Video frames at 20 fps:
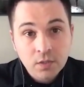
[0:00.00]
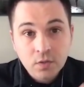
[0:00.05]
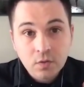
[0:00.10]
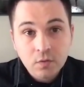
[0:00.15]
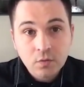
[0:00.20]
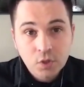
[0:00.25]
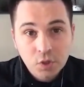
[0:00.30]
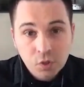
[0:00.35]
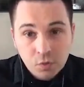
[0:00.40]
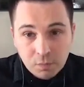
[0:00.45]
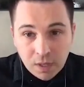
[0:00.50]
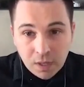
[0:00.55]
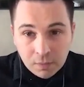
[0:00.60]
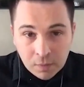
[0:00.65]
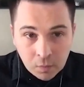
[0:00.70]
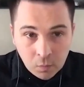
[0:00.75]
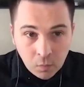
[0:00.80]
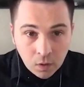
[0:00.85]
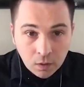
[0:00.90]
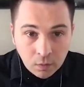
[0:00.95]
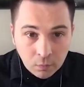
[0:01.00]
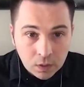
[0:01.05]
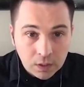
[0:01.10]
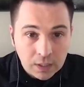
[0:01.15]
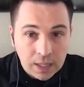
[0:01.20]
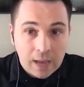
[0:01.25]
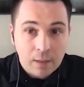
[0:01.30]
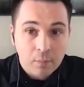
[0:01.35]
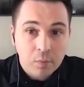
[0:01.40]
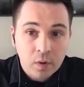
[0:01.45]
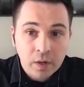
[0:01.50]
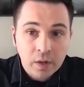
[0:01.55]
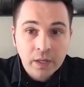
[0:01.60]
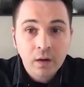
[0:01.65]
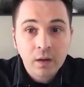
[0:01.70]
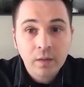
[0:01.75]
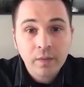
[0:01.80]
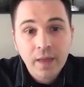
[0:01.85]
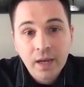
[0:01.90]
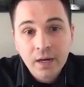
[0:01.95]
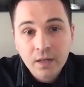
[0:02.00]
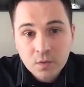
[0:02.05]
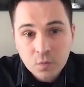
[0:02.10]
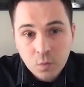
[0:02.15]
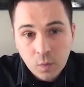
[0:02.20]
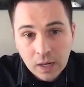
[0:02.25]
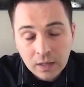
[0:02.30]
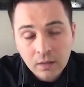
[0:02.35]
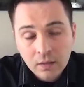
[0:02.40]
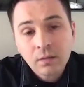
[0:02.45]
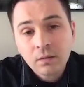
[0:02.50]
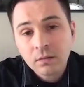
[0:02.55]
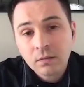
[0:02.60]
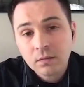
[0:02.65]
So do you maybe want to elaborate on that as well?